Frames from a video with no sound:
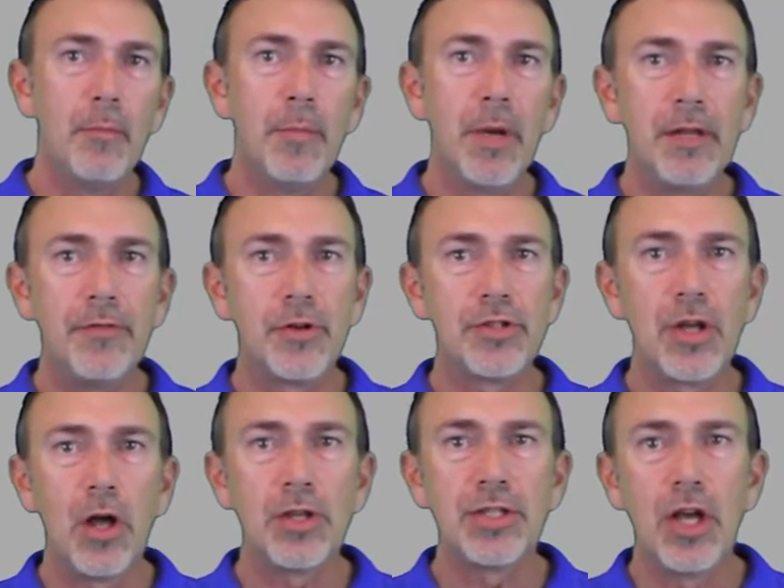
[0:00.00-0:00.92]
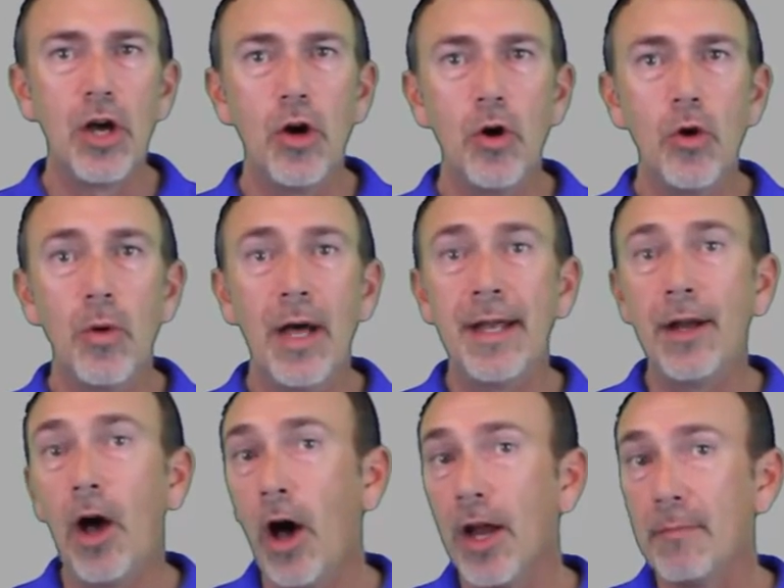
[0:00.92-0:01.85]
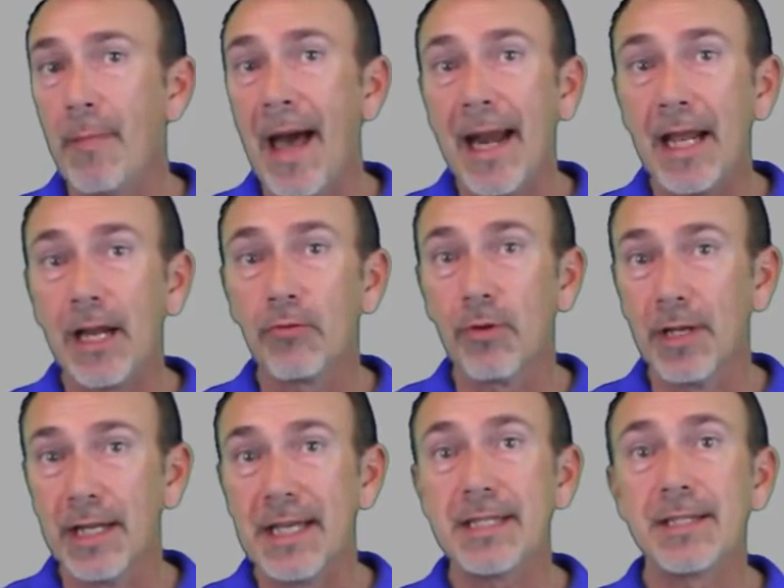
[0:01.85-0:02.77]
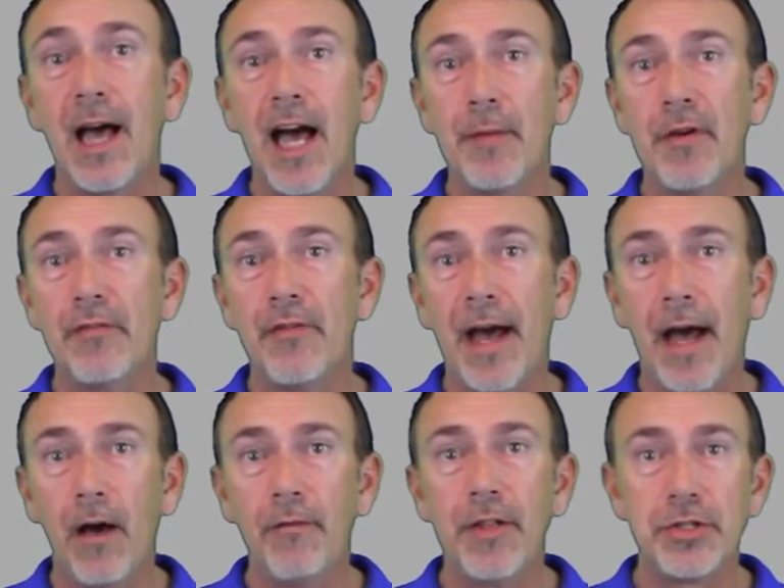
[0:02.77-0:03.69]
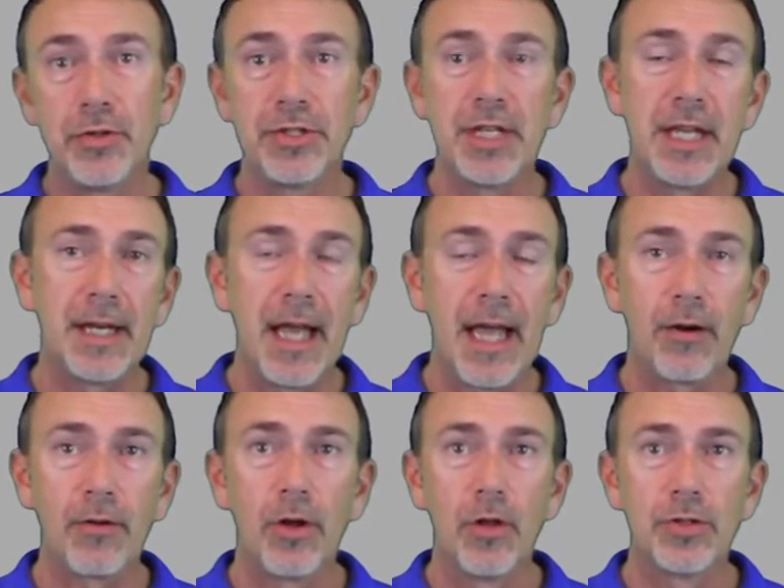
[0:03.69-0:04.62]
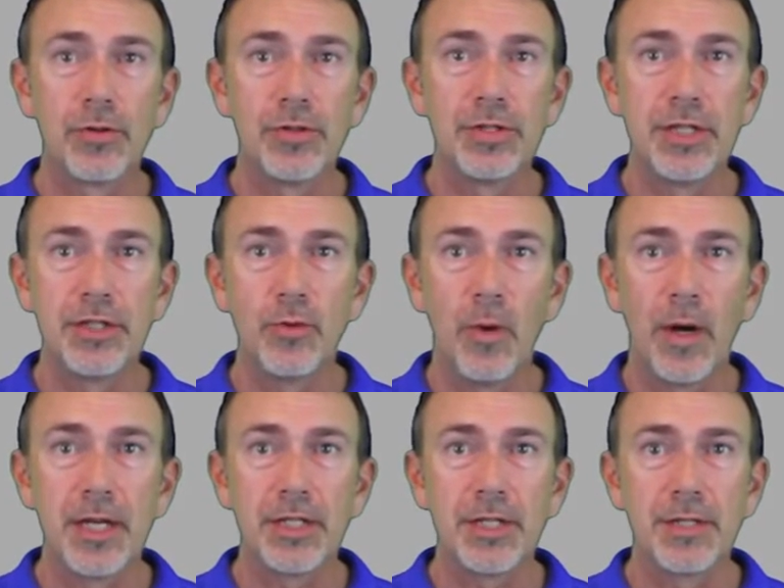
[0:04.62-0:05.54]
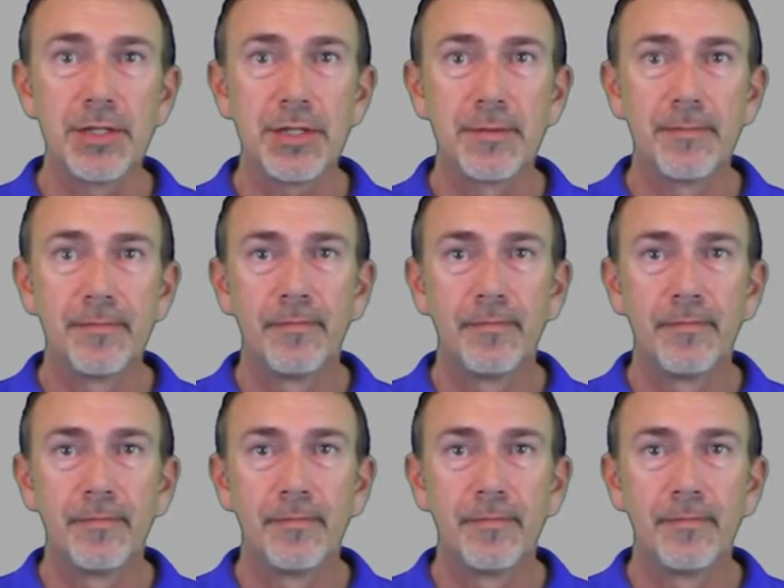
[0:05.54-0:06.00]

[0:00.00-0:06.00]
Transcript: But there's also an automatic release type of valve that you'll see in agricultural situations.